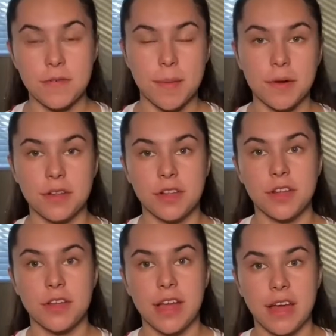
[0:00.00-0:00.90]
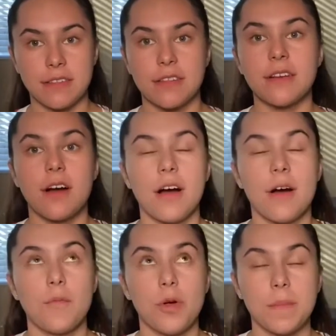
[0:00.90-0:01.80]
I'm going to show you guys, it
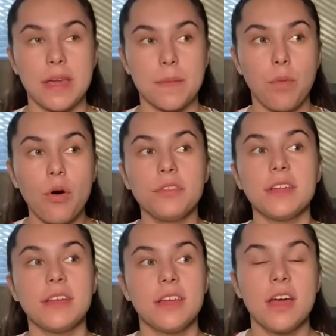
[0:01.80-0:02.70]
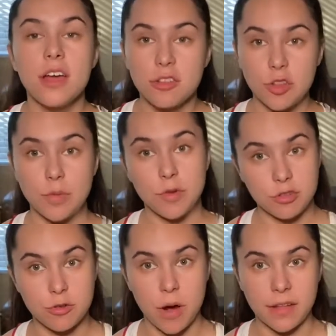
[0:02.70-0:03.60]
will be pulsing sumo
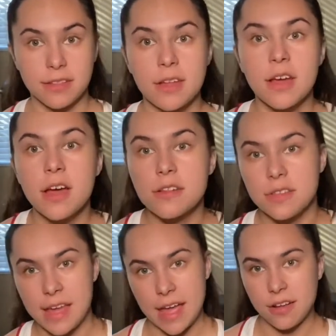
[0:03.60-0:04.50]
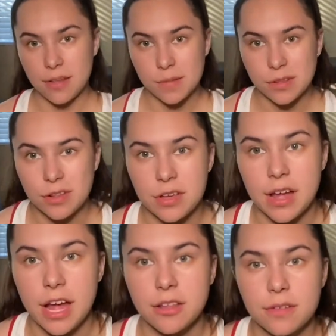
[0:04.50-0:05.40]
squats. So the angle I'm going to show you
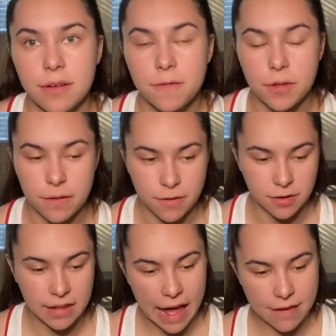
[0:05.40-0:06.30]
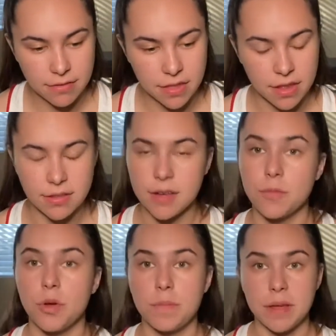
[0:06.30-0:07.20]
guys for the first half of this
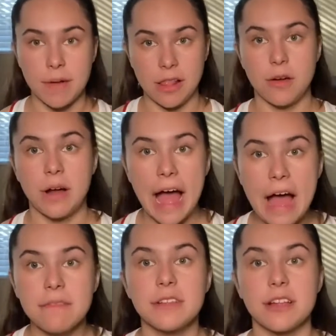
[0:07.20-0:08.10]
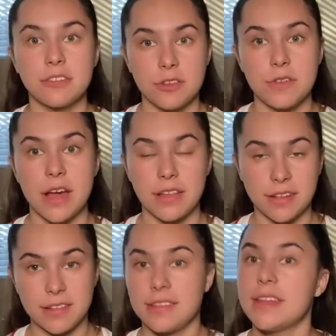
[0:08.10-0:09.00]
will be my lower half, just so you guys
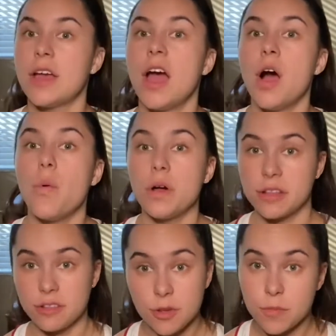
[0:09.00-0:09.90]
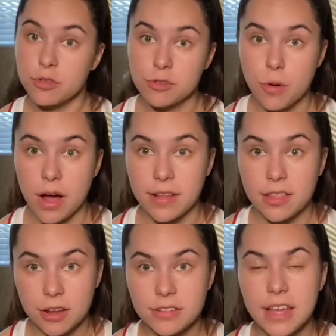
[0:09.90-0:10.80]
can see what a sumo squat
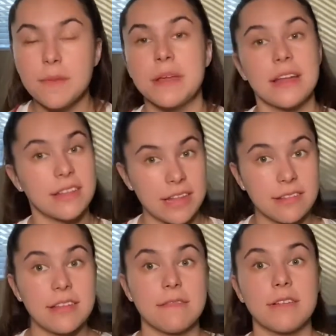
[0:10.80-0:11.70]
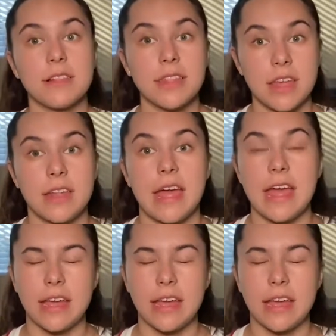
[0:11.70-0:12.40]
looks like, because it is different than a